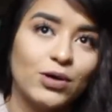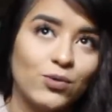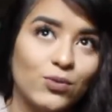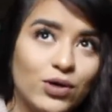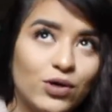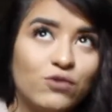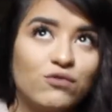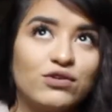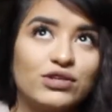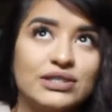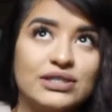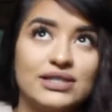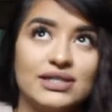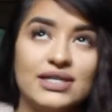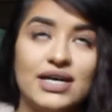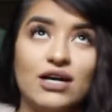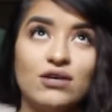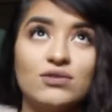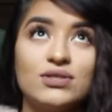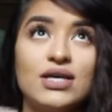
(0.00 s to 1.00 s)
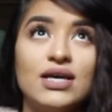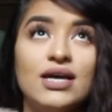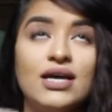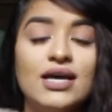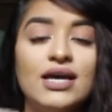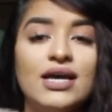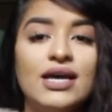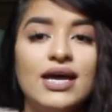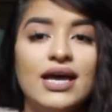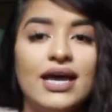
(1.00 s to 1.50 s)
I went over to his house
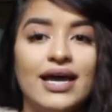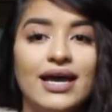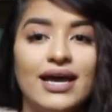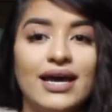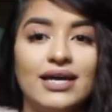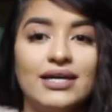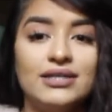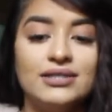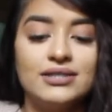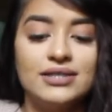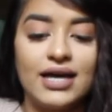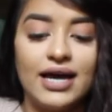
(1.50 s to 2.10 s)
and